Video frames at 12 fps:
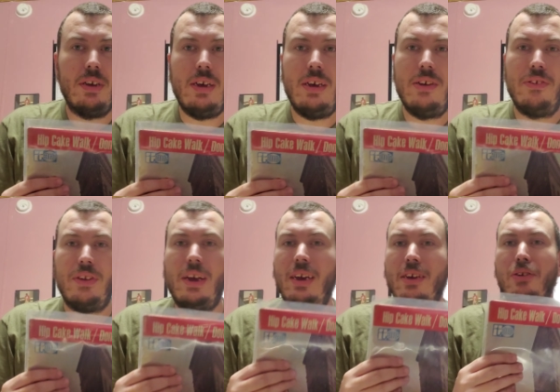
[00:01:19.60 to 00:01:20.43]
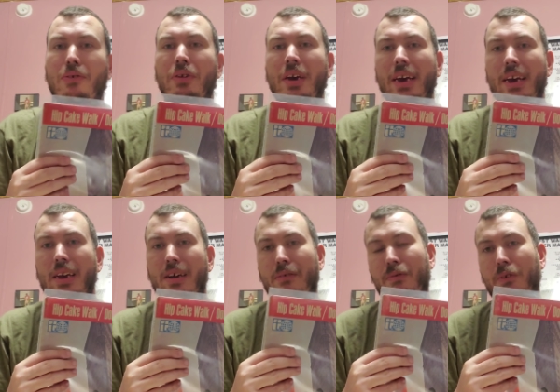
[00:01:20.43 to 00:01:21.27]
is a
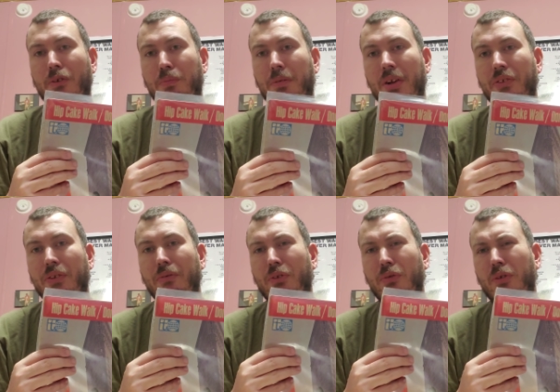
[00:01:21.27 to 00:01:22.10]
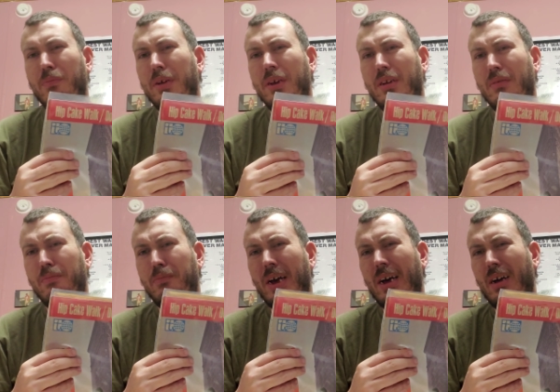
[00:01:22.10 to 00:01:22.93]
UK first pressing, which would have
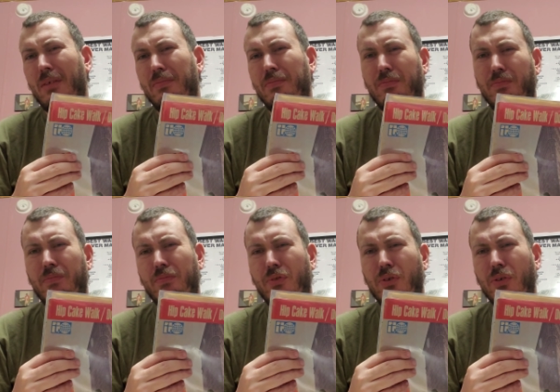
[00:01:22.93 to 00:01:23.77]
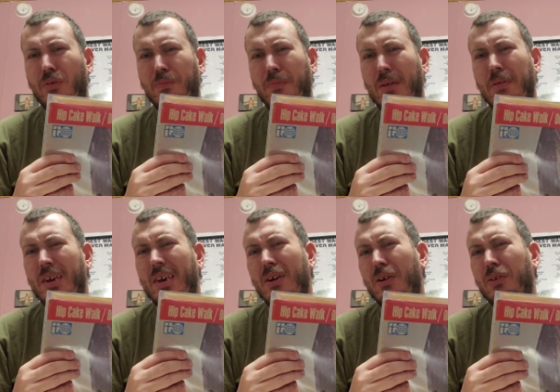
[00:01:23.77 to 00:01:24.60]
been about maybe a
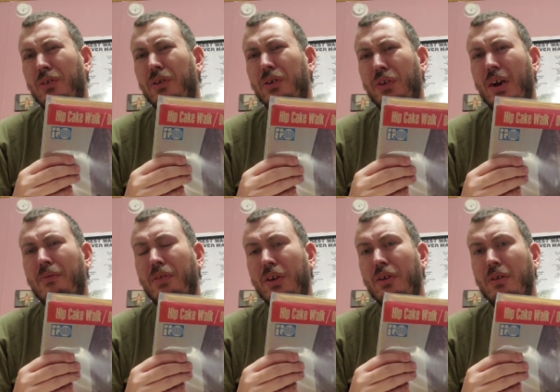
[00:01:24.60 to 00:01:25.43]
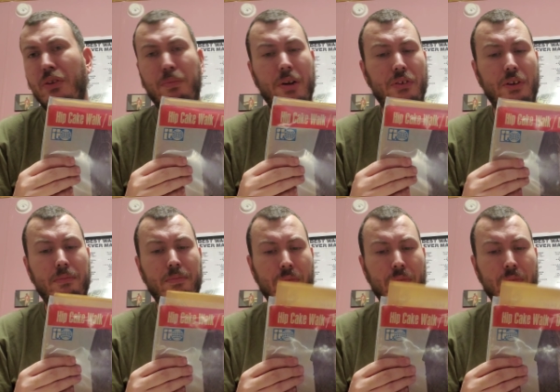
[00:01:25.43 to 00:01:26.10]
year or 2 years after the US pressing.